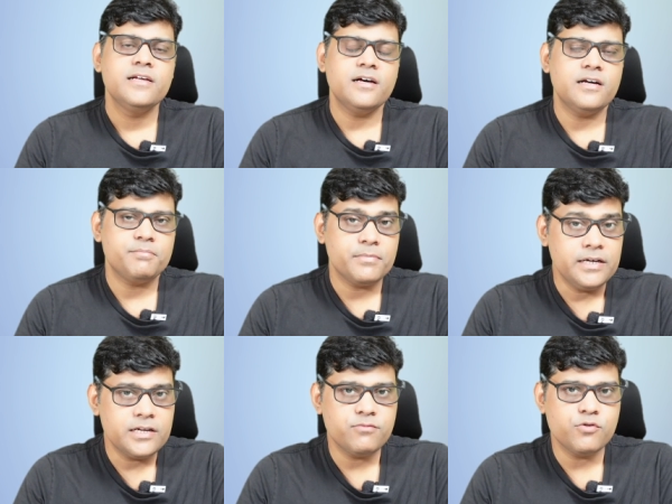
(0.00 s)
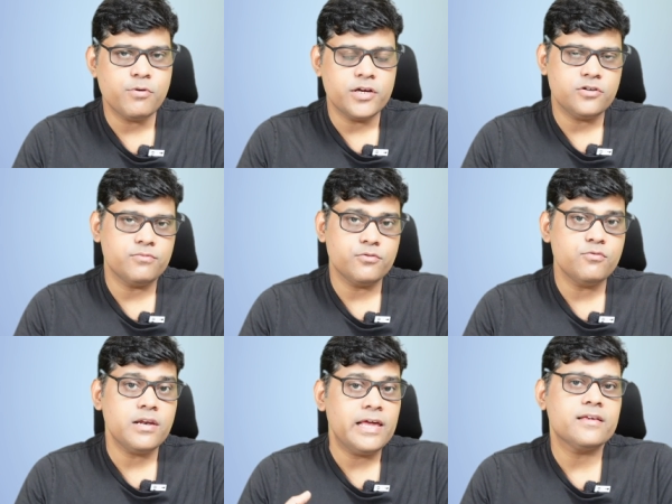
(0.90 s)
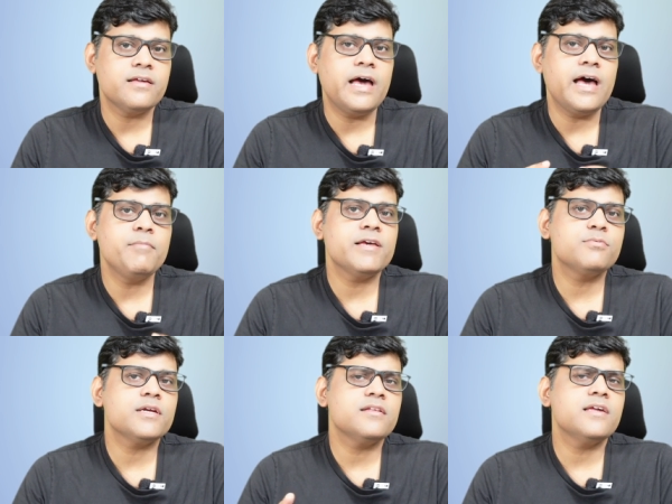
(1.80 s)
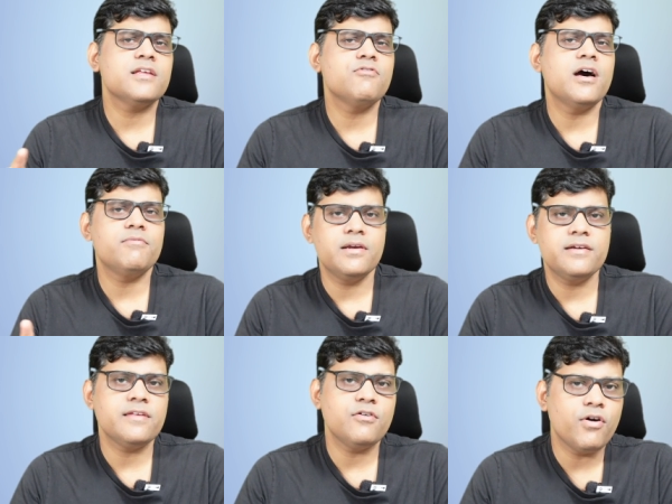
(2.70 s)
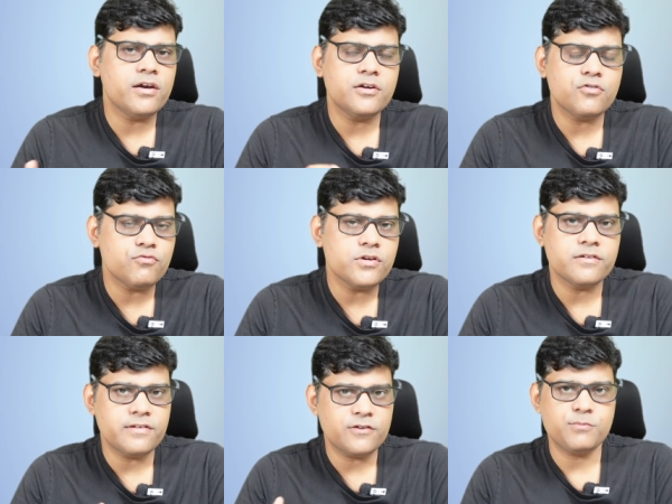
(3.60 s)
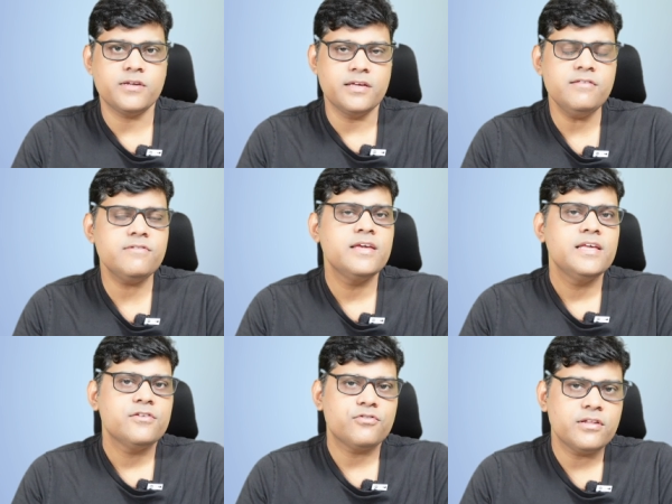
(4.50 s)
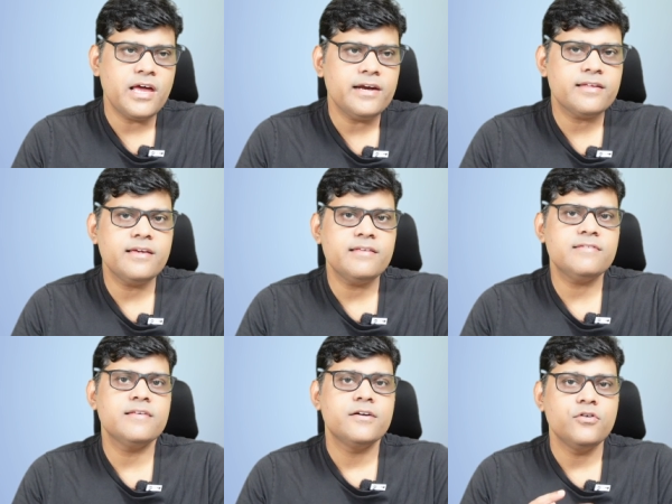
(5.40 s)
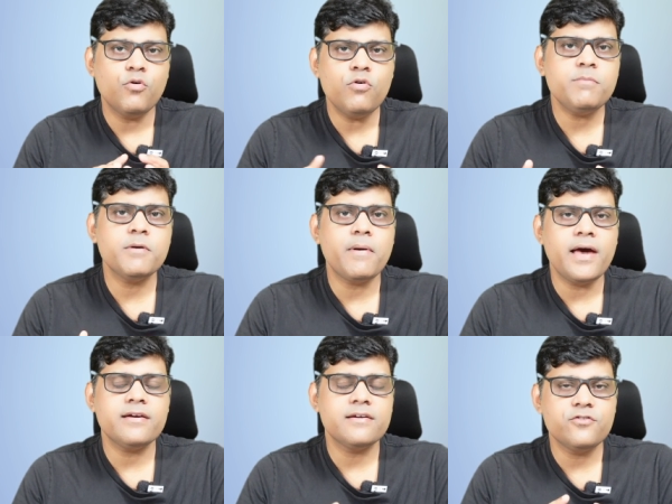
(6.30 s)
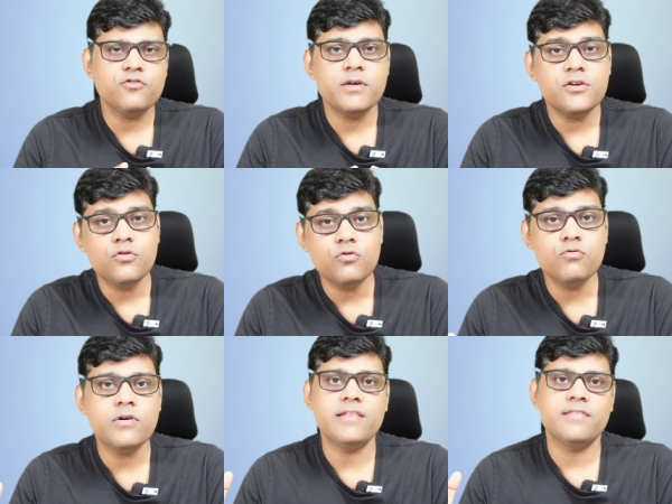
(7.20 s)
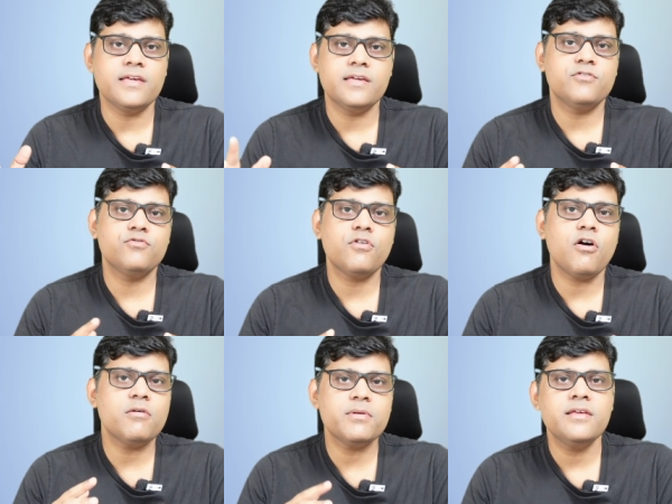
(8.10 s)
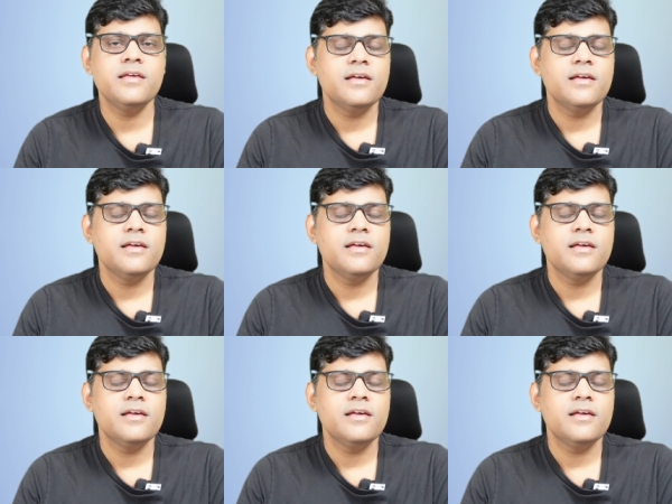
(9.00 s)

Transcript: uh, interview point of view like i'm expecting that you have let's say one year two years experience so in that case don't prepare resume too lengthy it should not be